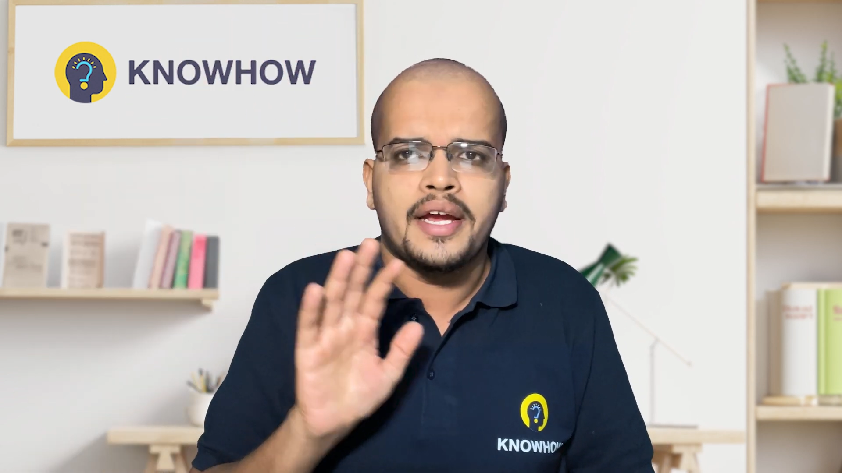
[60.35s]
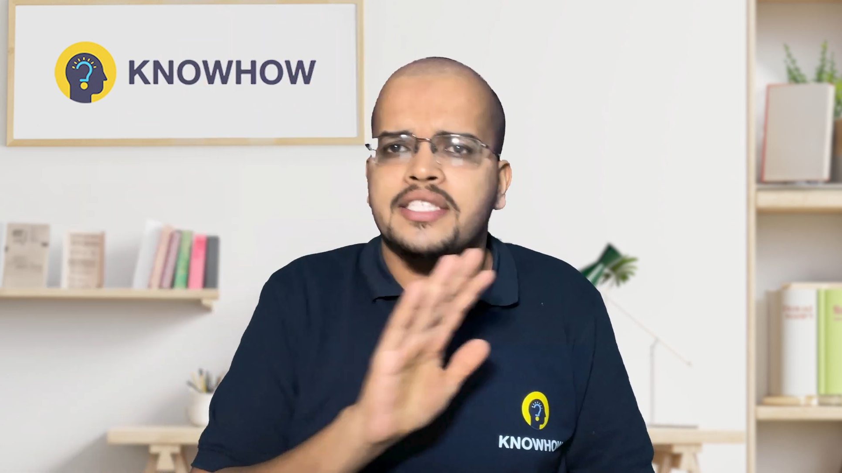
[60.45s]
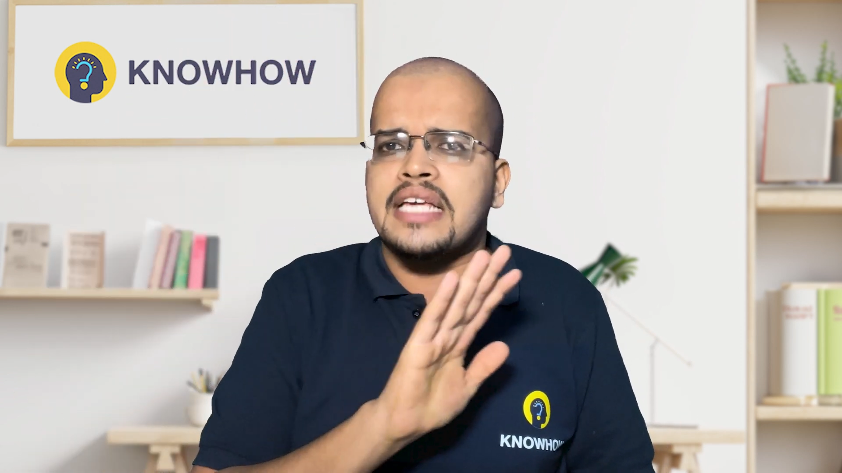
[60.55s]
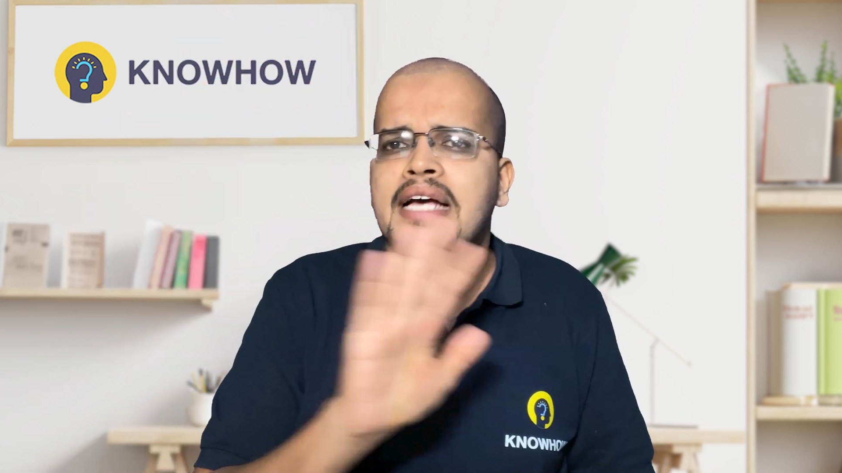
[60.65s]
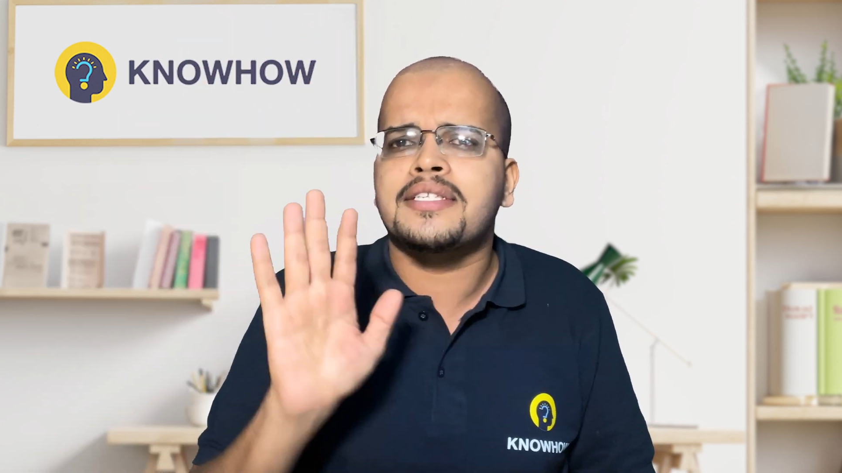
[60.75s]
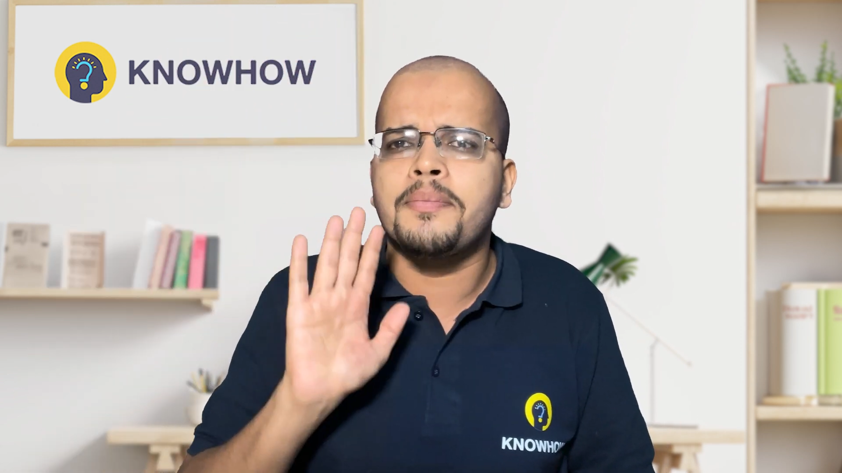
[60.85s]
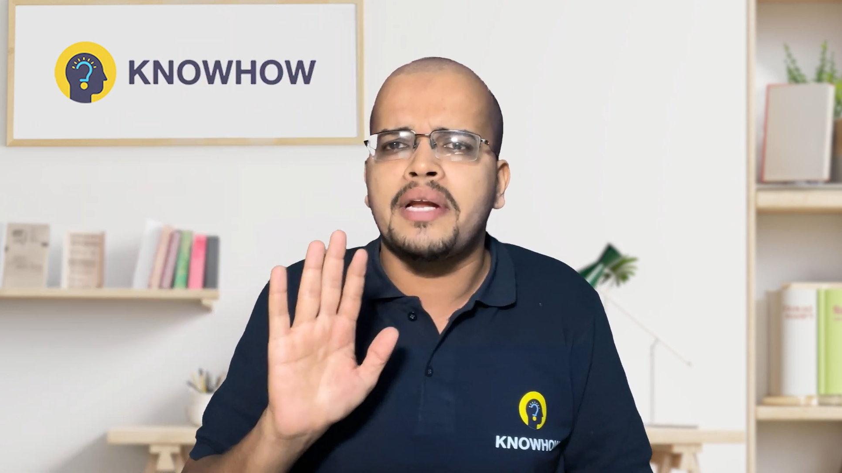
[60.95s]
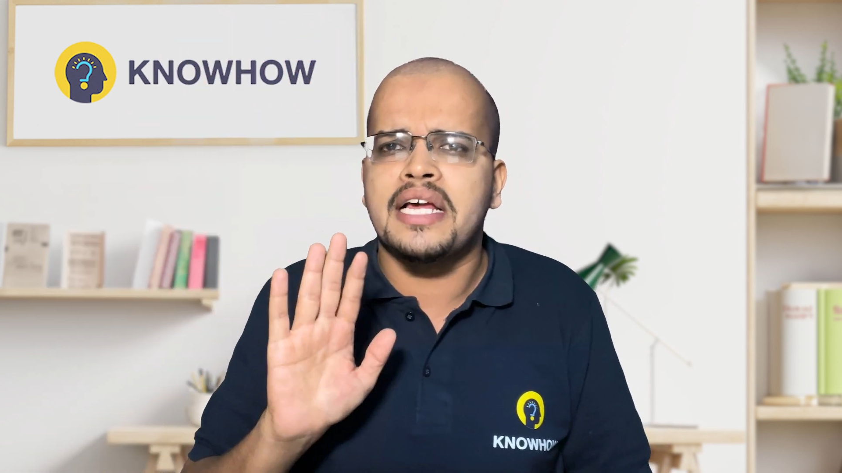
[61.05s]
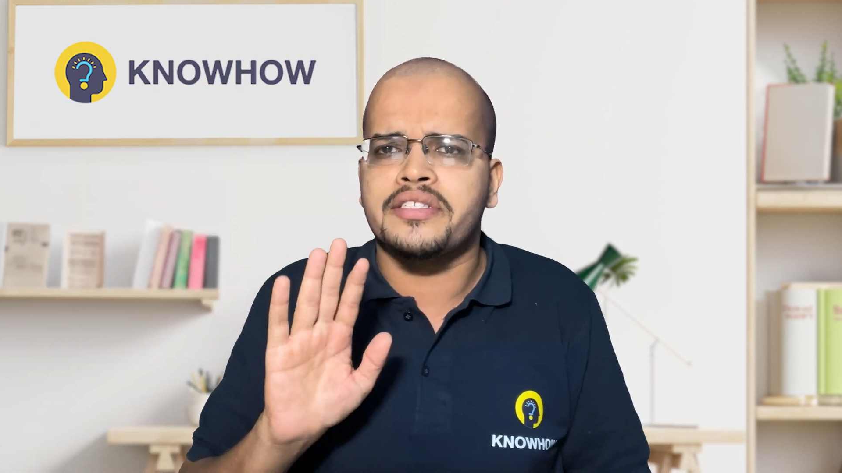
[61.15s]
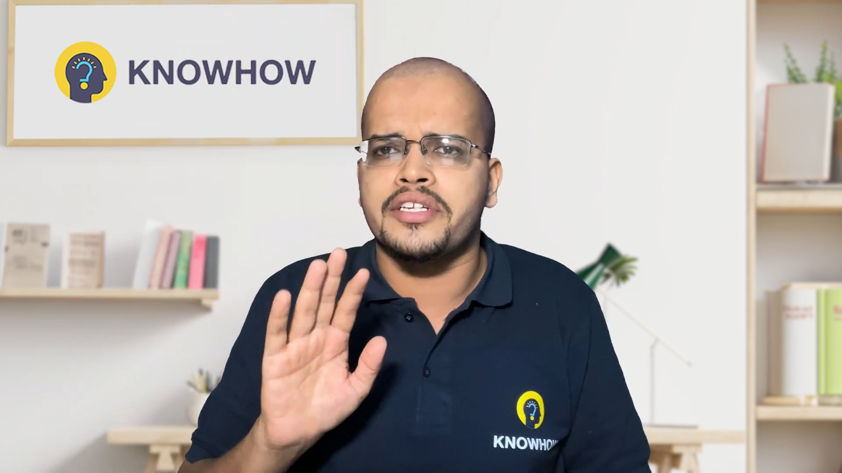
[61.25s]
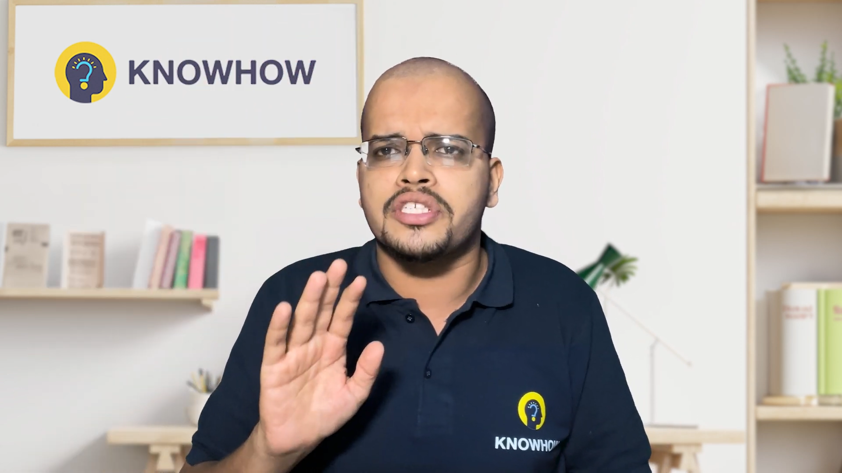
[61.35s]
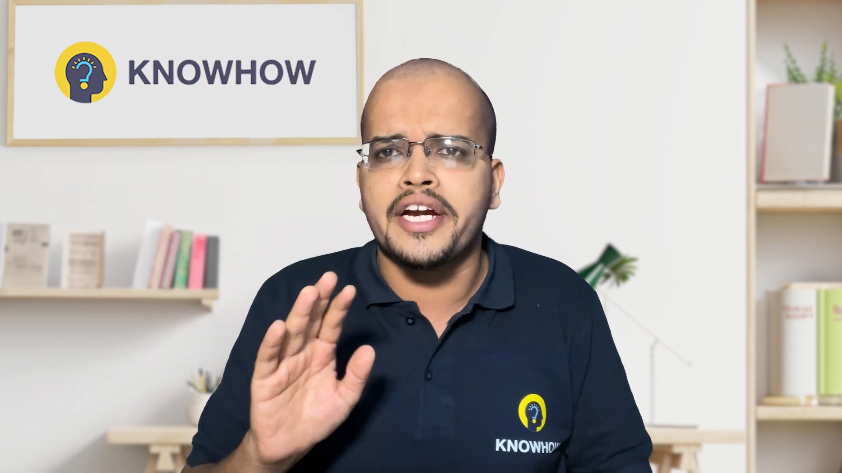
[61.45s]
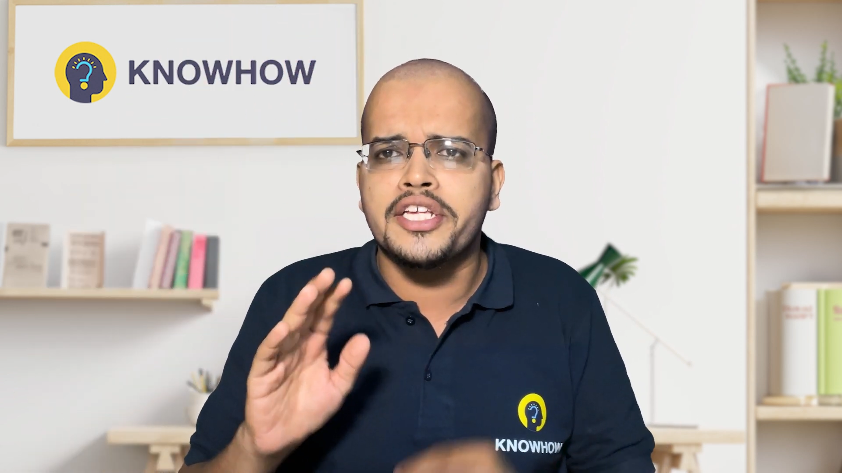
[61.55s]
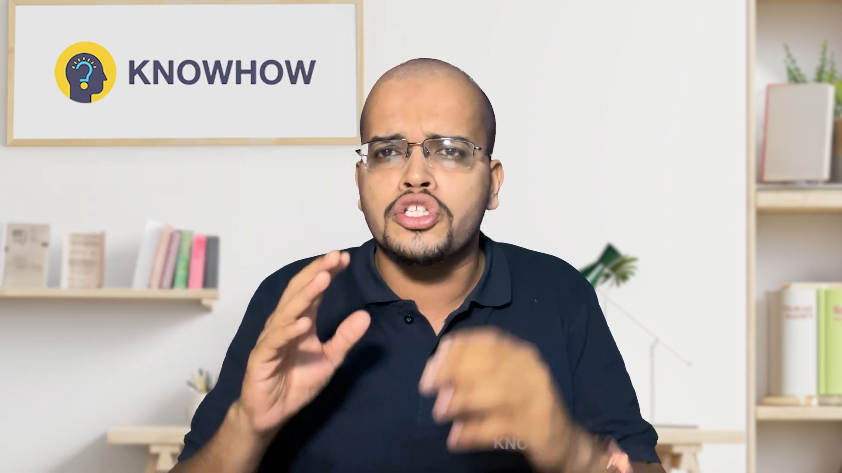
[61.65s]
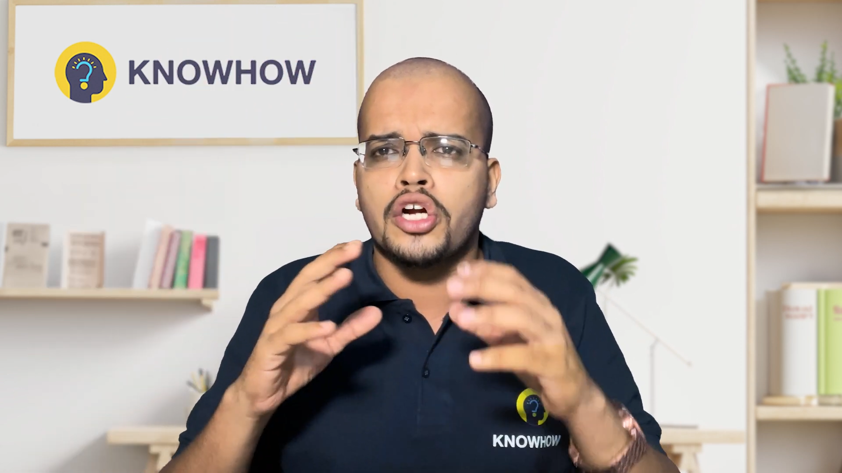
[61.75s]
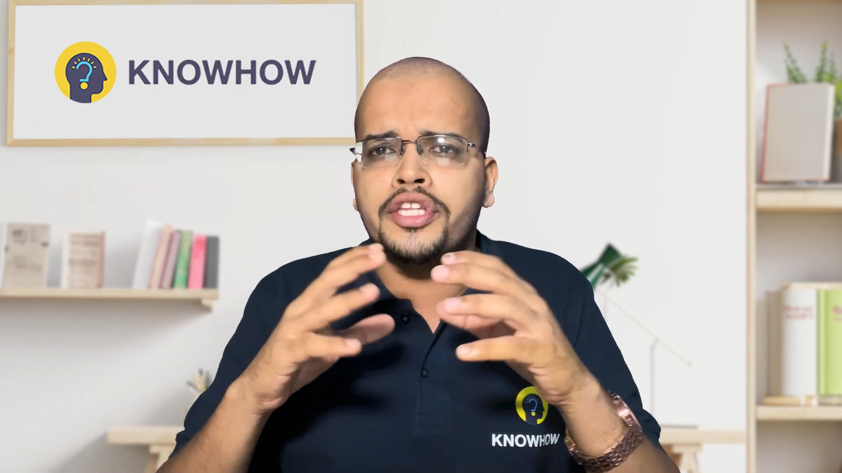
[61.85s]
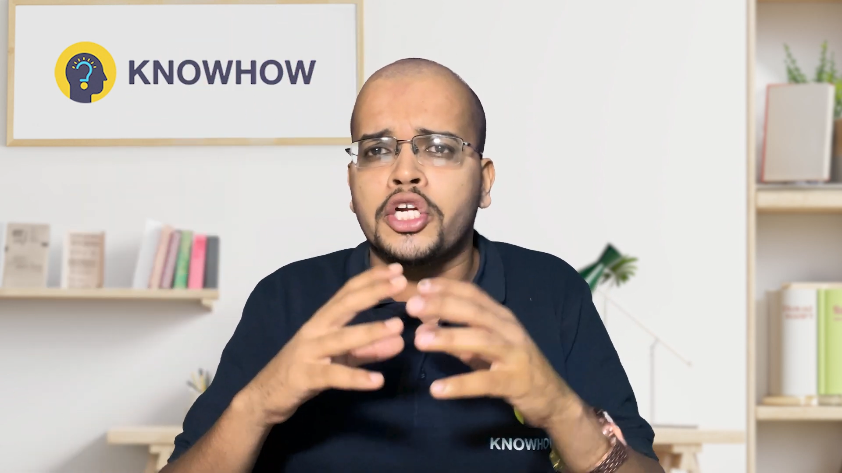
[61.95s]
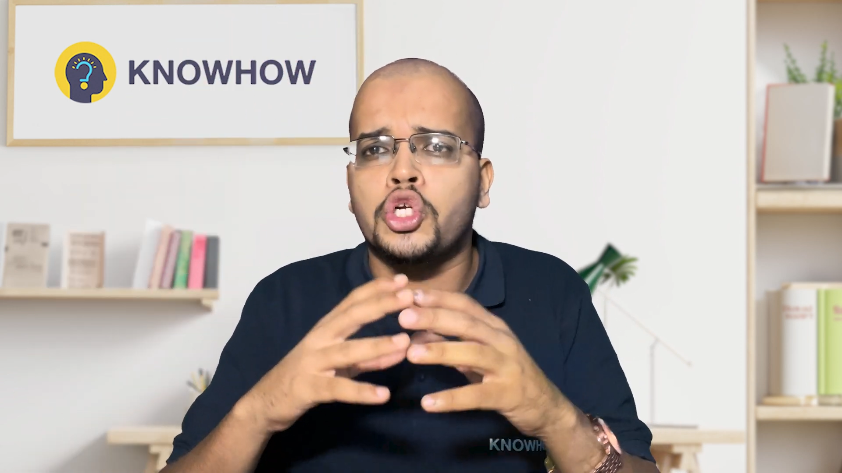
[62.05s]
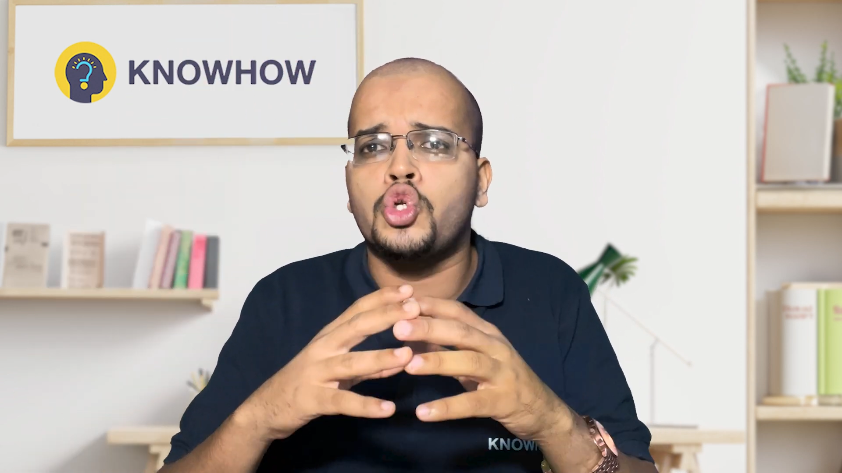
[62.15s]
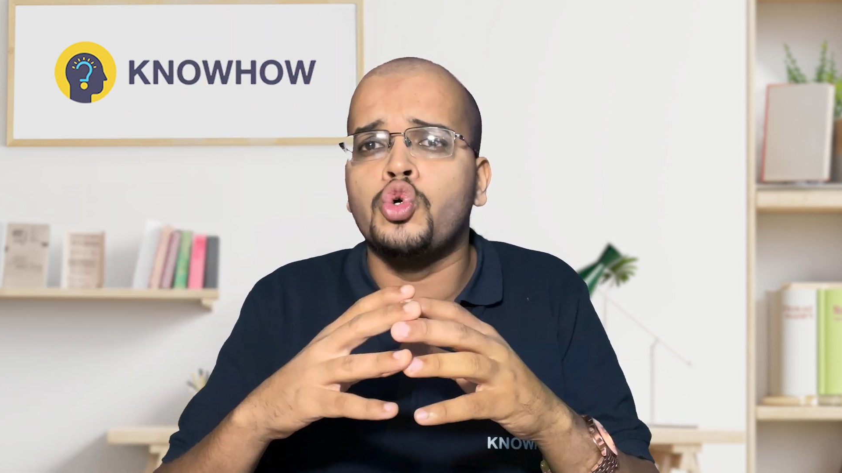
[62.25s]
It's as simple as such. Let us not think too